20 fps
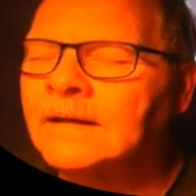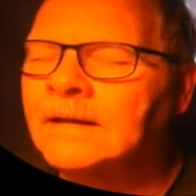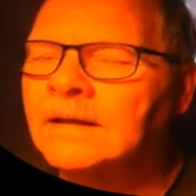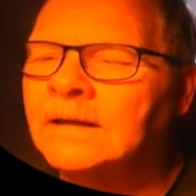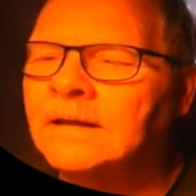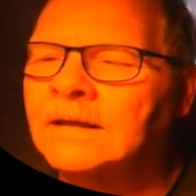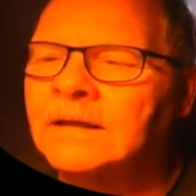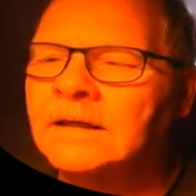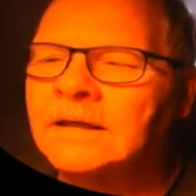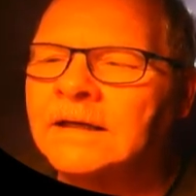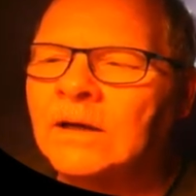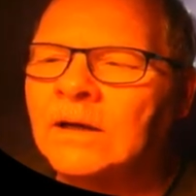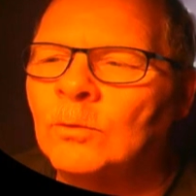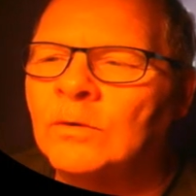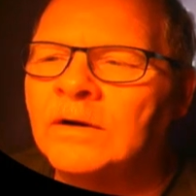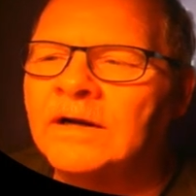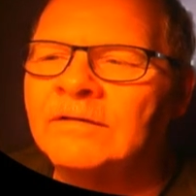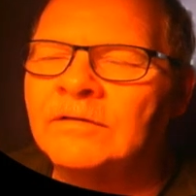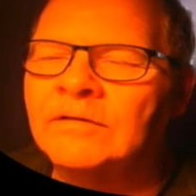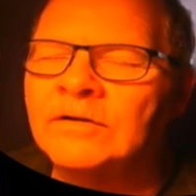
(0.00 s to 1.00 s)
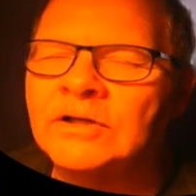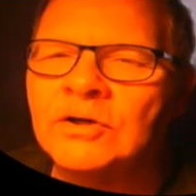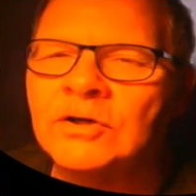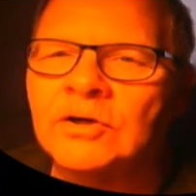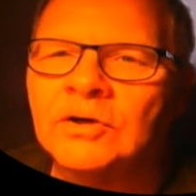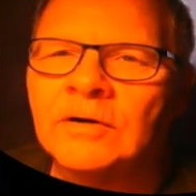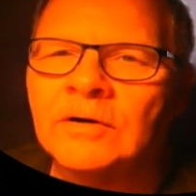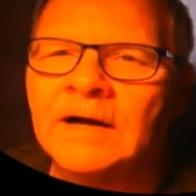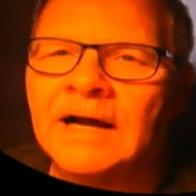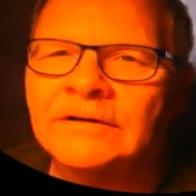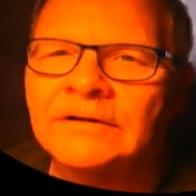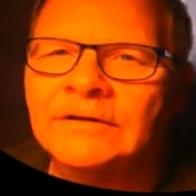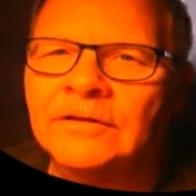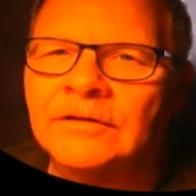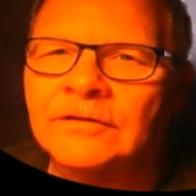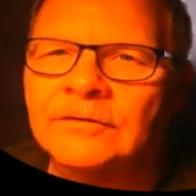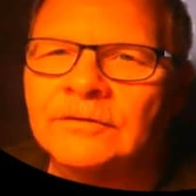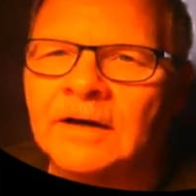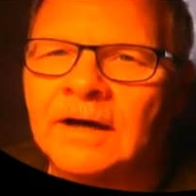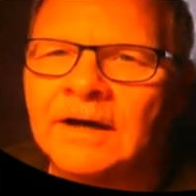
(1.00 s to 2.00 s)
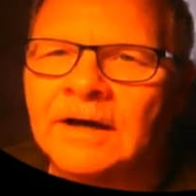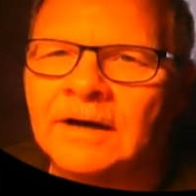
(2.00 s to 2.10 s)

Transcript: Now, whenever you crack the throttle